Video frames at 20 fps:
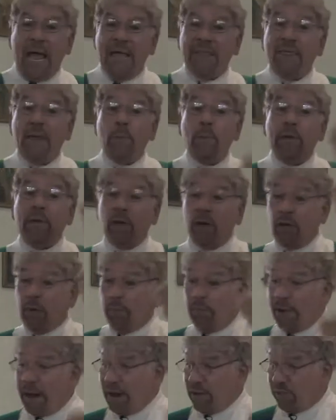And then we go to
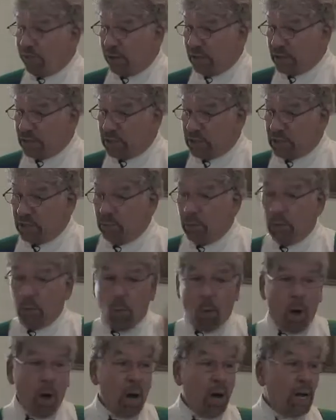breakfast. We
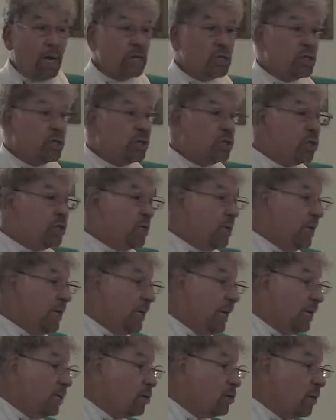wash,
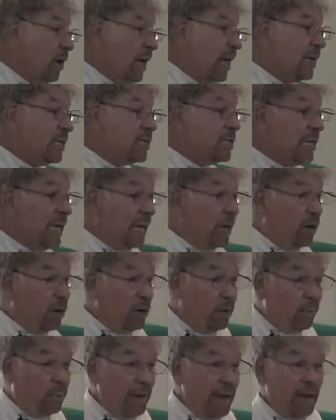get dressed, and
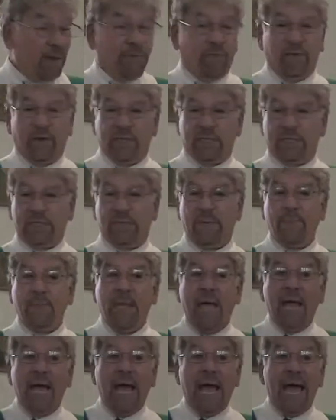go to breakfast.
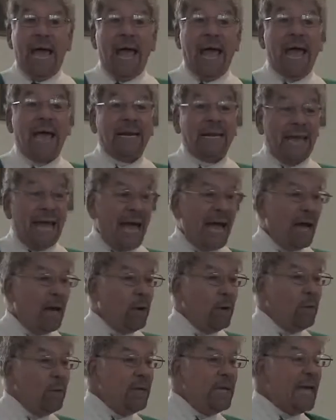And
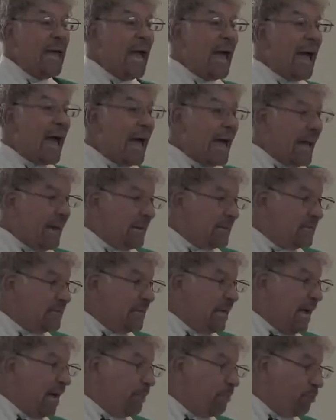how we
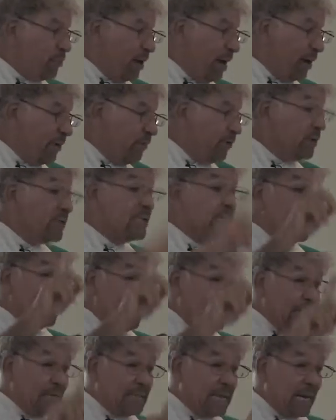act at breakfast
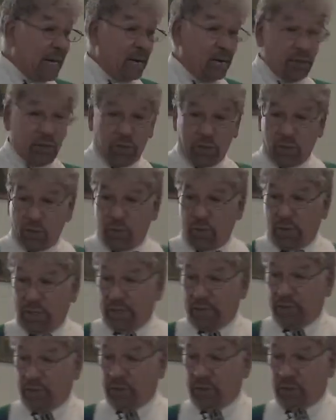is our
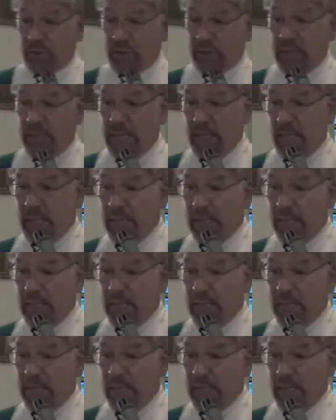choice.